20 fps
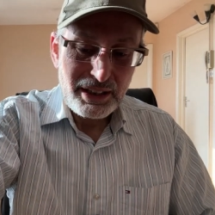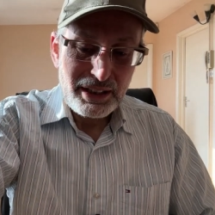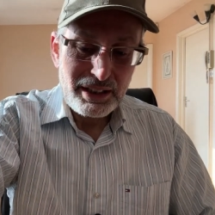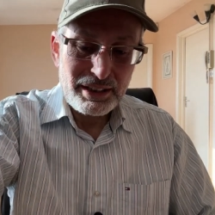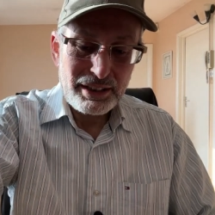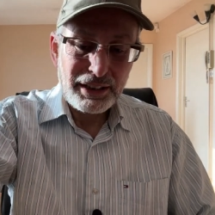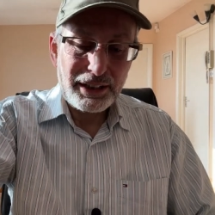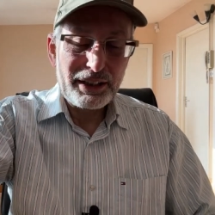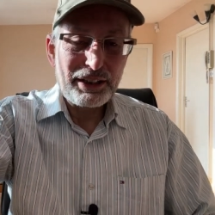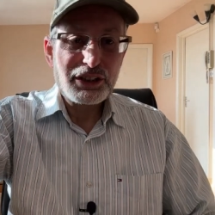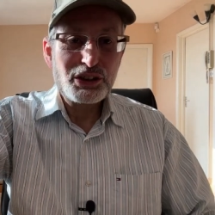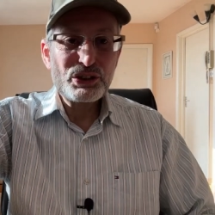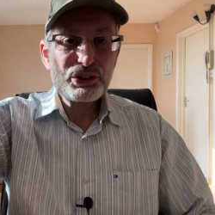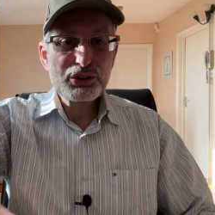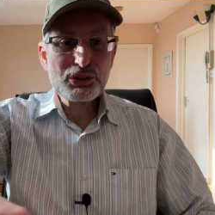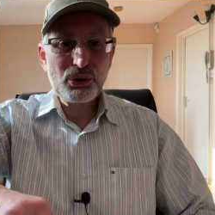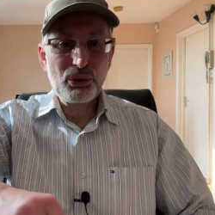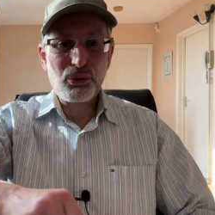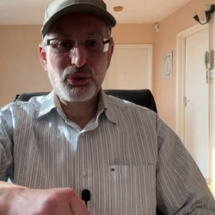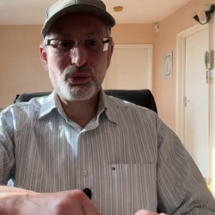there is
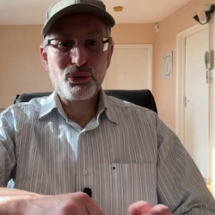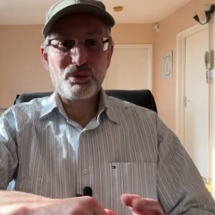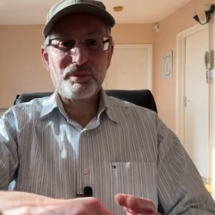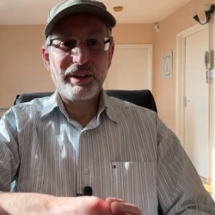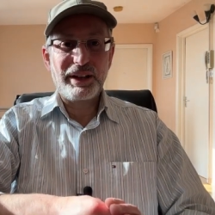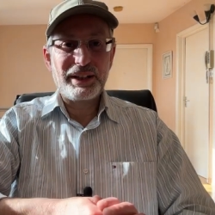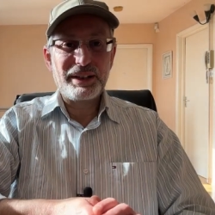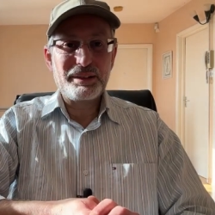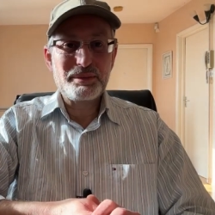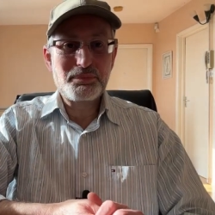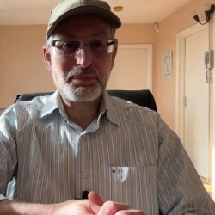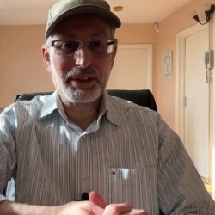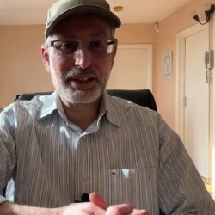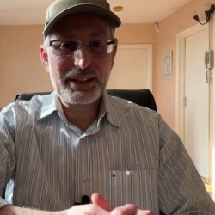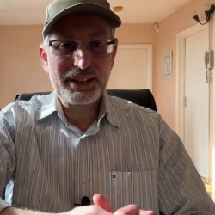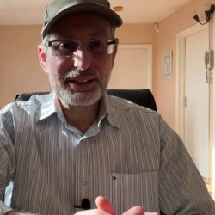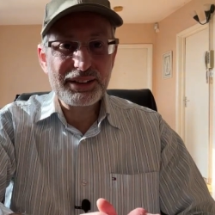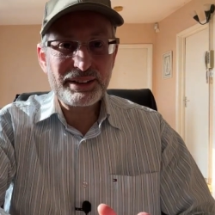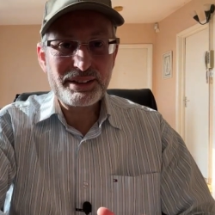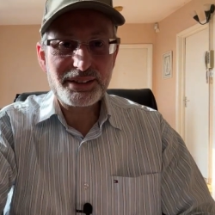so many
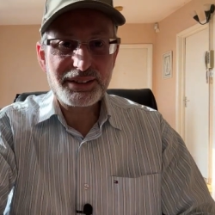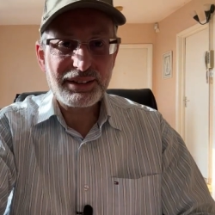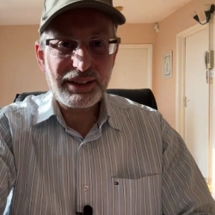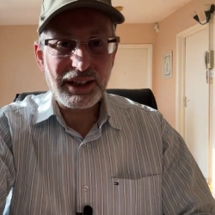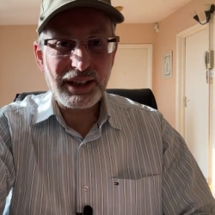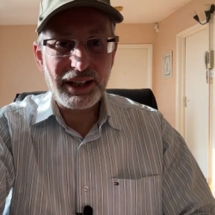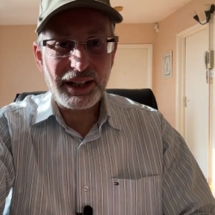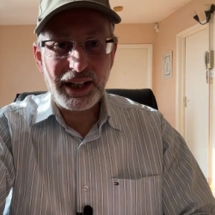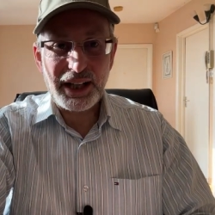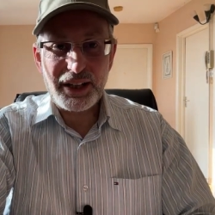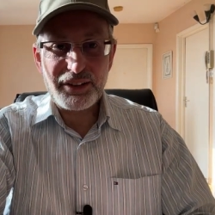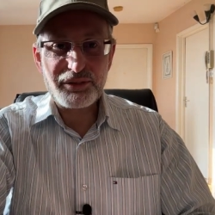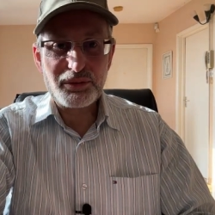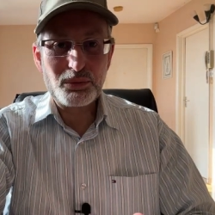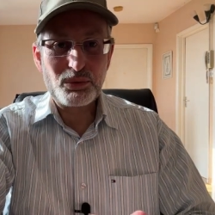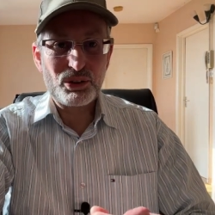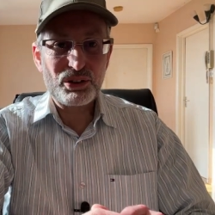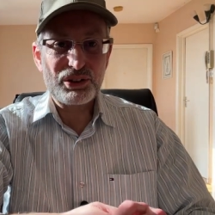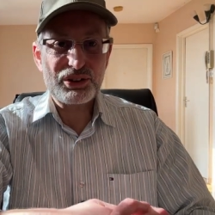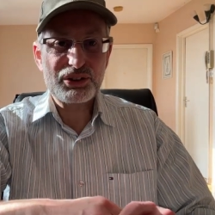blends and
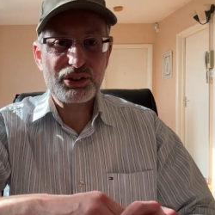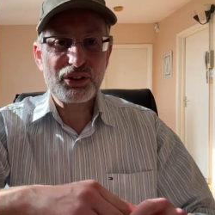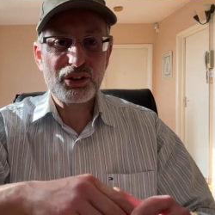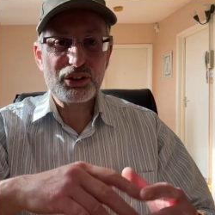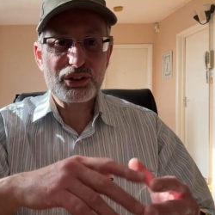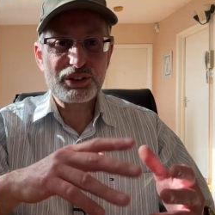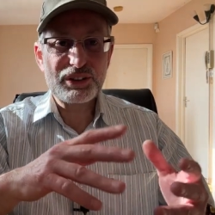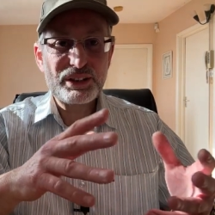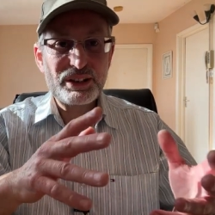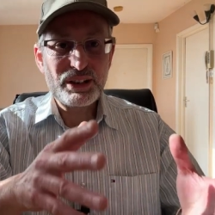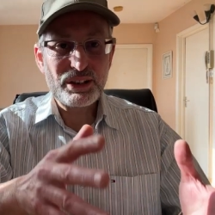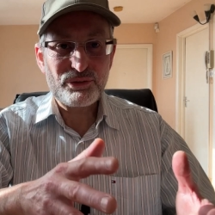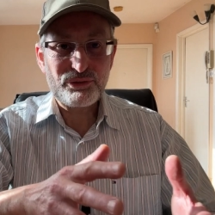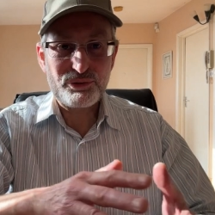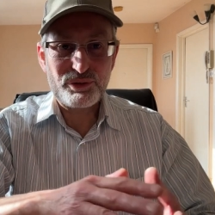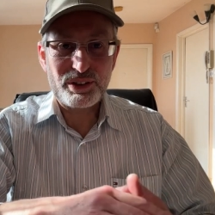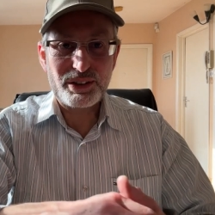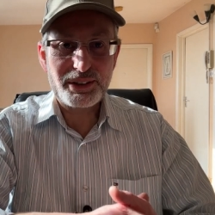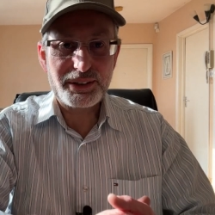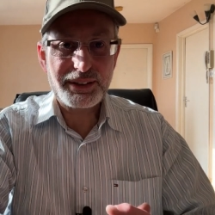everyone has got
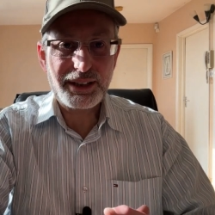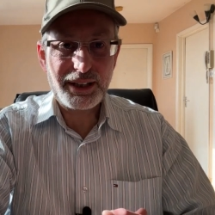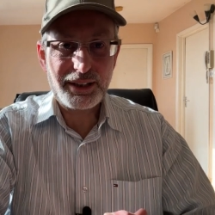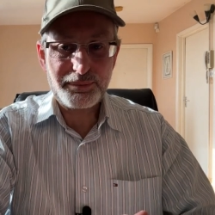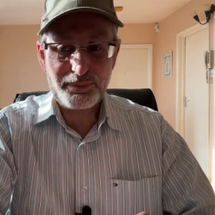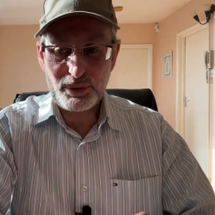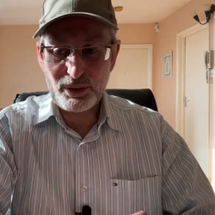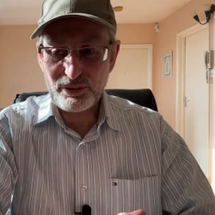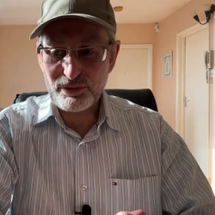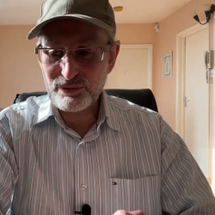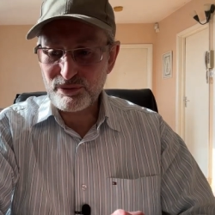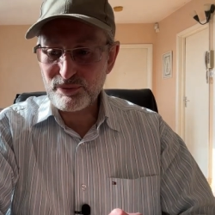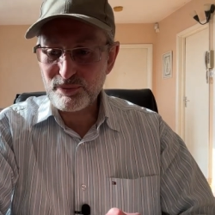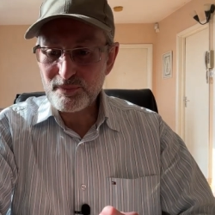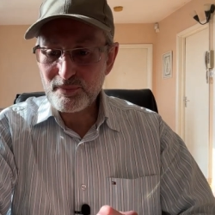different type of